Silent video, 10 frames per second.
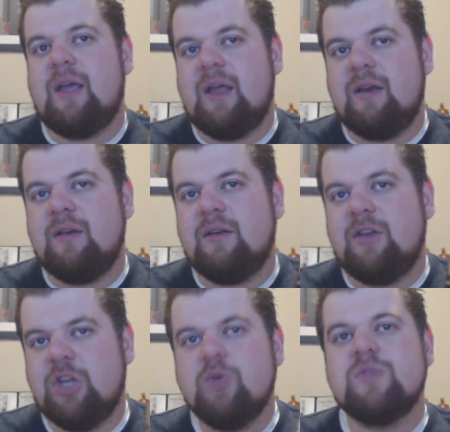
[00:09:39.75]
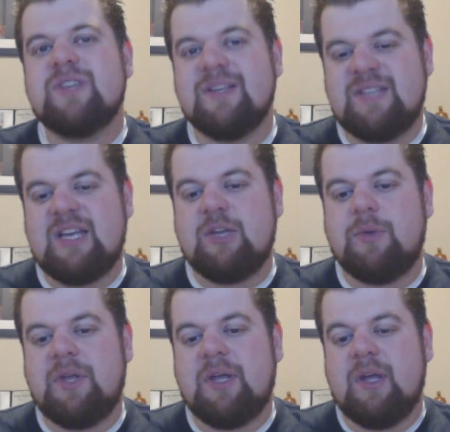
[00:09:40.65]
and use
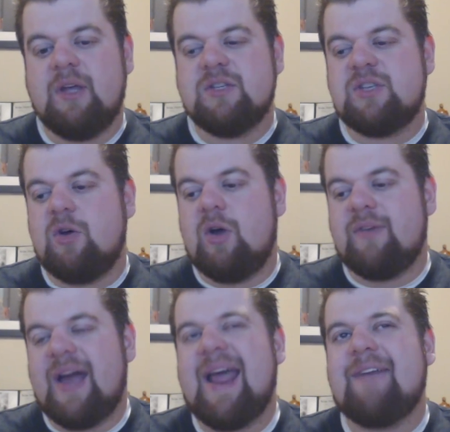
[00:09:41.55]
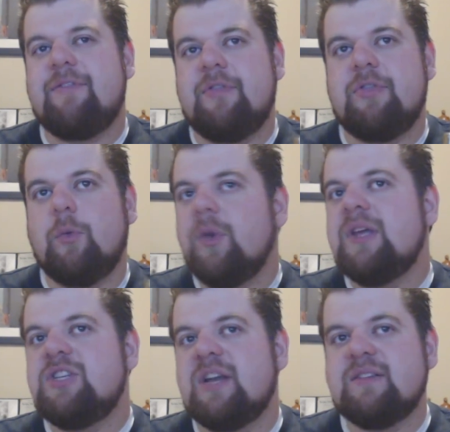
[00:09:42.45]
continually. So I kind of have
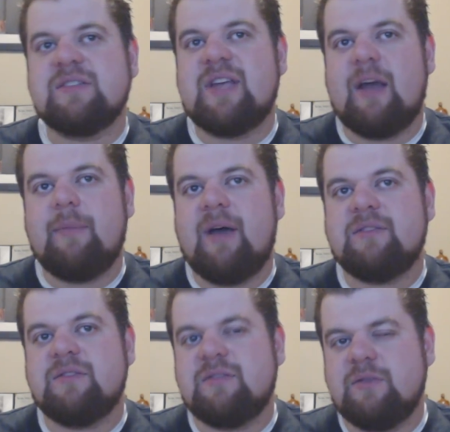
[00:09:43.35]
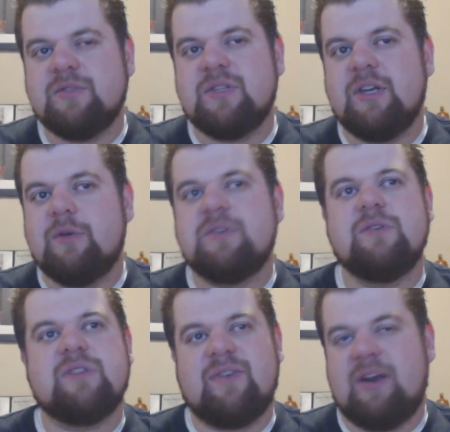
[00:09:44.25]
3 Genesis atomizers, and those are the
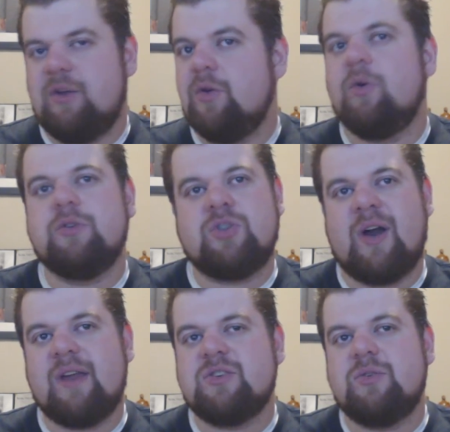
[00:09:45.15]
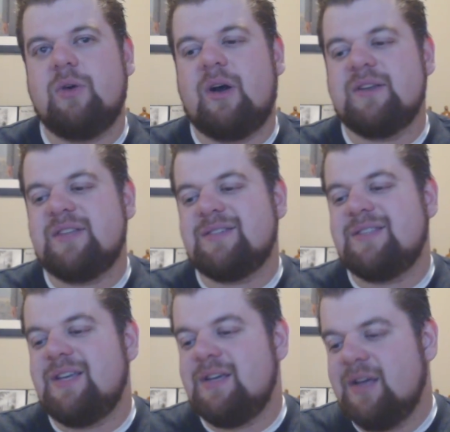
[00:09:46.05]
go-tos. I've got a good old tried and true
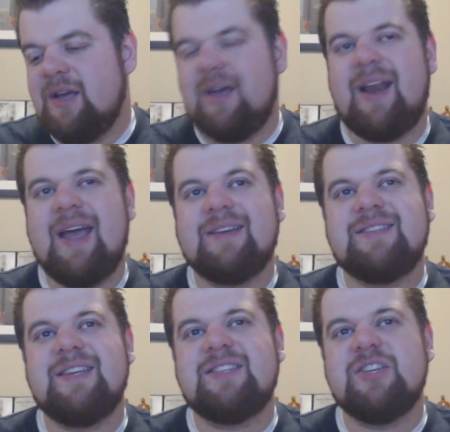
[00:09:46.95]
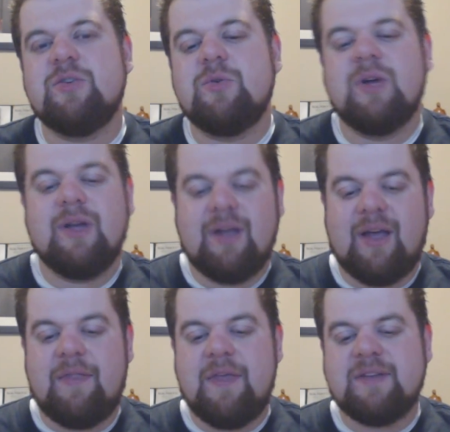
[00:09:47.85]
RSST, an AGA T2,
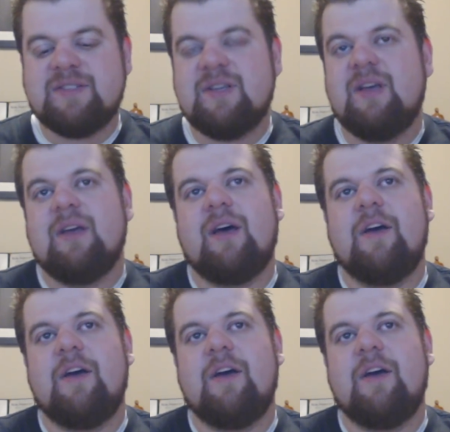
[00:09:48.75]
and this.